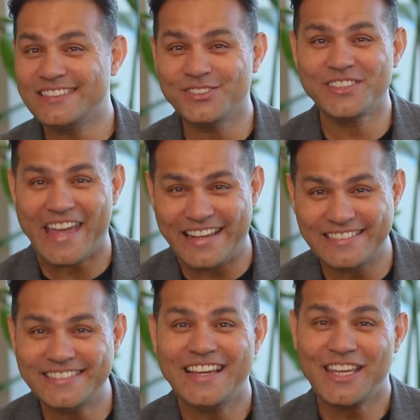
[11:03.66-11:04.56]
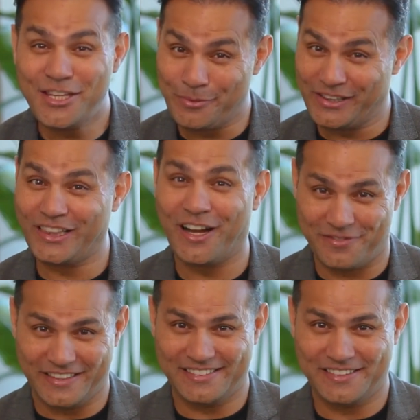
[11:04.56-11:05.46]
until the end, you will
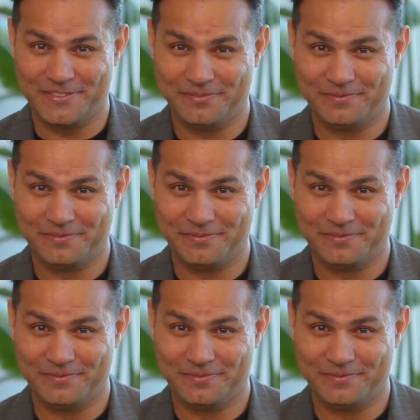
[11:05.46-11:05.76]
love it.